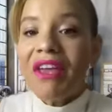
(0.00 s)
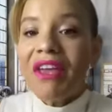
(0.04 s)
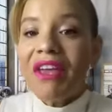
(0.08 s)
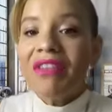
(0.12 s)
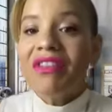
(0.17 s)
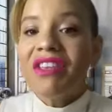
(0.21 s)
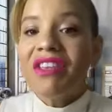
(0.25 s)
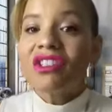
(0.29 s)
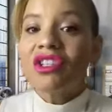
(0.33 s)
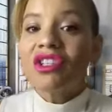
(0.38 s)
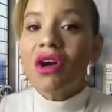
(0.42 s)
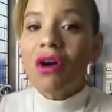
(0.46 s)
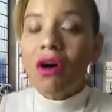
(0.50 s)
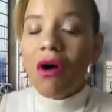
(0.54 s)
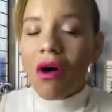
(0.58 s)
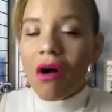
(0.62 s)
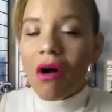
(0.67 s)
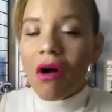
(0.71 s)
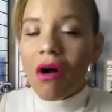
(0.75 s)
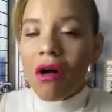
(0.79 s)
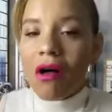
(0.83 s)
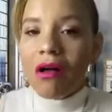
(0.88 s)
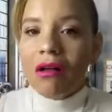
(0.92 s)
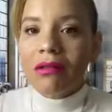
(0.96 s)
And these
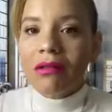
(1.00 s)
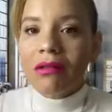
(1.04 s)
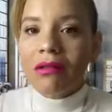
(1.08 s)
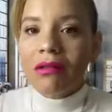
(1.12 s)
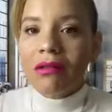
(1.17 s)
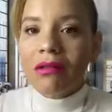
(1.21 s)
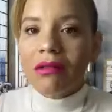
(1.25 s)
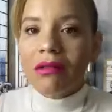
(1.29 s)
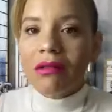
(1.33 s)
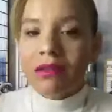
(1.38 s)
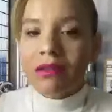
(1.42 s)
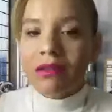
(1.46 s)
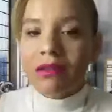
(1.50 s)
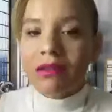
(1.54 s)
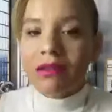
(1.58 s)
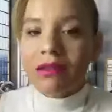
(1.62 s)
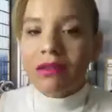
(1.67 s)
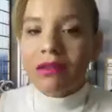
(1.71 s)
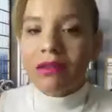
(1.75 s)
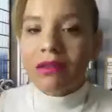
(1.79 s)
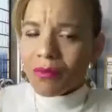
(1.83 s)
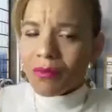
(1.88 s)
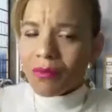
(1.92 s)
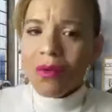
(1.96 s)
calls,
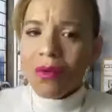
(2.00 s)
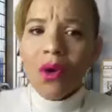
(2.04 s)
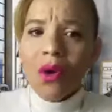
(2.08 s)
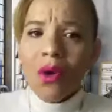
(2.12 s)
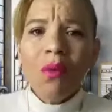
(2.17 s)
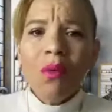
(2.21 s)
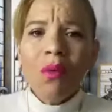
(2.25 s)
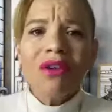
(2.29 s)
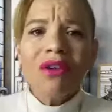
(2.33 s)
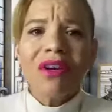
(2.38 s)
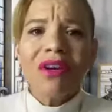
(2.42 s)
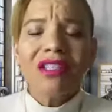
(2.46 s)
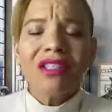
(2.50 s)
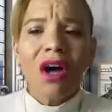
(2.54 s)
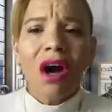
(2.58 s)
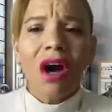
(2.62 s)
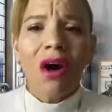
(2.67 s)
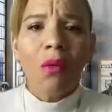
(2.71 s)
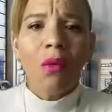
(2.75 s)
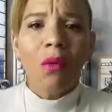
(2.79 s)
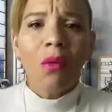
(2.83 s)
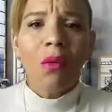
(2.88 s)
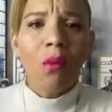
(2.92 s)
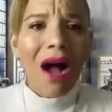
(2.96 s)
whether it's
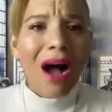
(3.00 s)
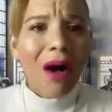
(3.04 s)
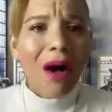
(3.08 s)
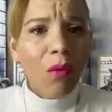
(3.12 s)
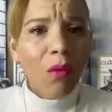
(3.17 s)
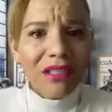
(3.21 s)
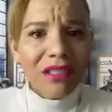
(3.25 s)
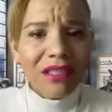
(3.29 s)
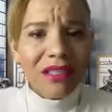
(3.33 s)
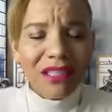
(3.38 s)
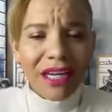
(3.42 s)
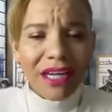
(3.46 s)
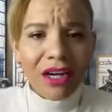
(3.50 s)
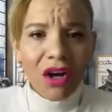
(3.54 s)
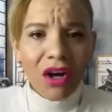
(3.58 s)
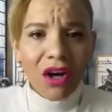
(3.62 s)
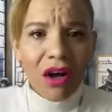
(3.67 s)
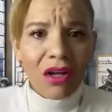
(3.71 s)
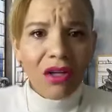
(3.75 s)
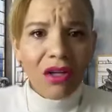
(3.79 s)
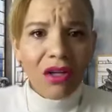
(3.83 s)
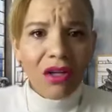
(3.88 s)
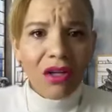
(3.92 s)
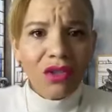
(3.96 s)
our Wow Wednesday
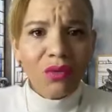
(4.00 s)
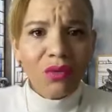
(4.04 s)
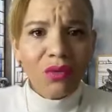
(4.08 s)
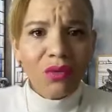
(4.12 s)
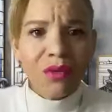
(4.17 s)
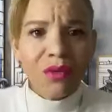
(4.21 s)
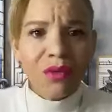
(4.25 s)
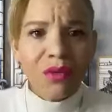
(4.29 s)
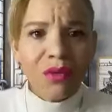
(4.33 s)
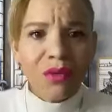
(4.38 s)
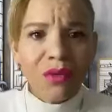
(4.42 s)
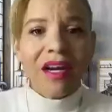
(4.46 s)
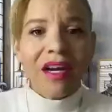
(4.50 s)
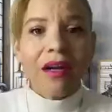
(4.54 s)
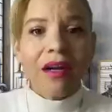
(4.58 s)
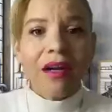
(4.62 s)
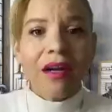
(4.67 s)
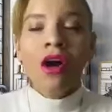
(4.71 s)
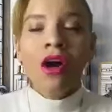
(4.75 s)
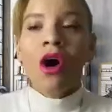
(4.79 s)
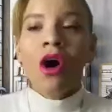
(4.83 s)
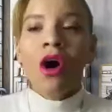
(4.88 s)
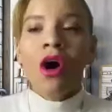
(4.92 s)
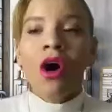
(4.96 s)
calls with
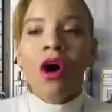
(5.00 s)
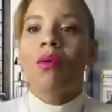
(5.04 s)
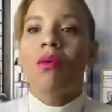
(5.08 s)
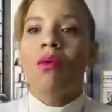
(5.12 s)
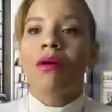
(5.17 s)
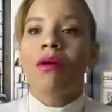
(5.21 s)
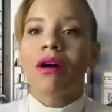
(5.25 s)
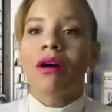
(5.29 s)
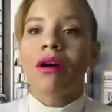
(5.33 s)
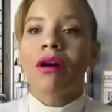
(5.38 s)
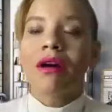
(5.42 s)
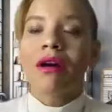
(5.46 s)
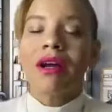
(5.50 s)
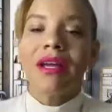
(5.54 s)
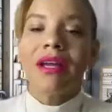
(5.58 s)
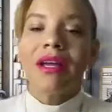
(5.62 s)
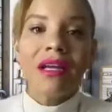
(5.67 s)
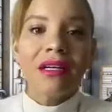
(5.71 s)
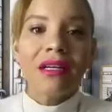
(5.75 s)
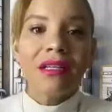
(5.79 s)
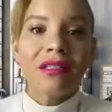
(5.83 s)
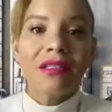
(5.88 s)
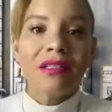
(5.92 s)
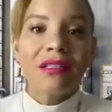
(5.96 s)
Jared or it
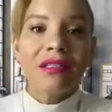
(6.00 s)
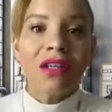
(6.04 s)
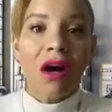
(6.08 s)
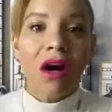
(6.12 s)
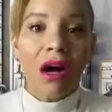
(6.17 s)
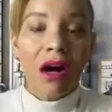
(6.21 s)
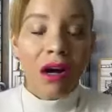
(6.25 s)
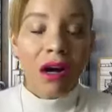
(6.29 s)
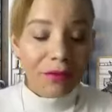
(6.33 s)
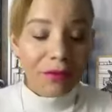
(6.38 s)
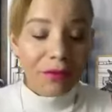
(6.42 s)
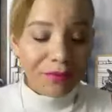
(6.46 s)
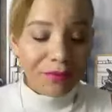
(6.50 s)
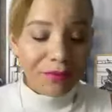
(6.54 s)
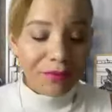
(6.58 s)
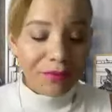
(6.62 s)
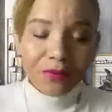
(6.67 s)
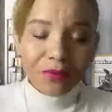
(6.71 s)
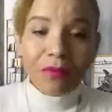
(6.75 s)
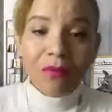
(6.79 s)
is our